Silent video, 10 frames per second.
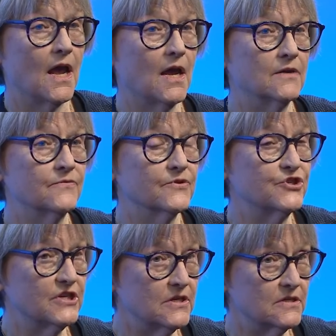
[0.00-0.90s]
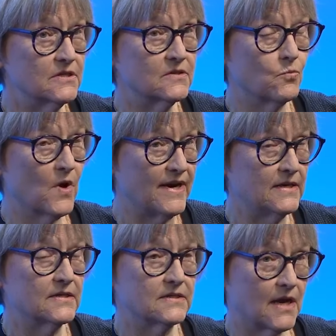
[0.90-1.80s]
And Virginia's
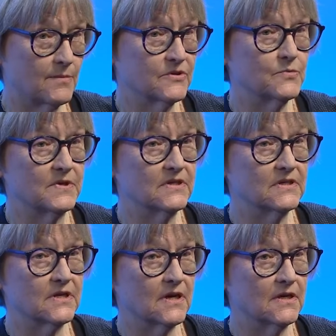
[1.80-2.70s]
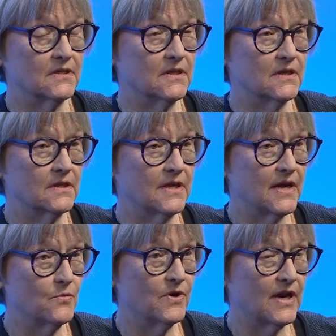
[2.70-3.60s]
white establishment decided that
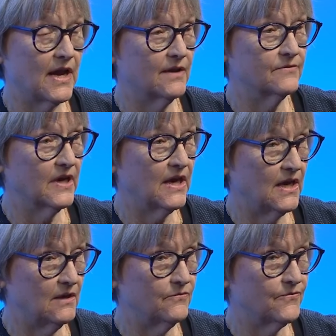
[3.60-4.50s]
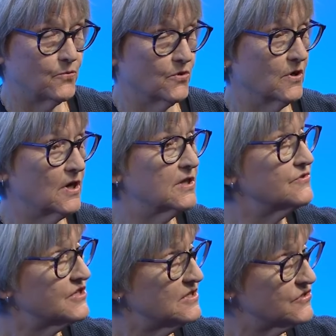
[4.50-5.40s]
they would advocate for
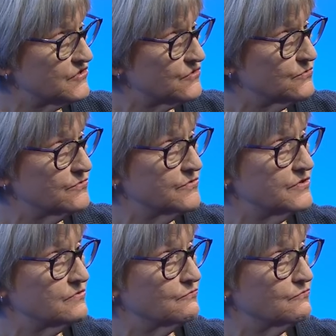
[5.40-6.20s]
closing the schools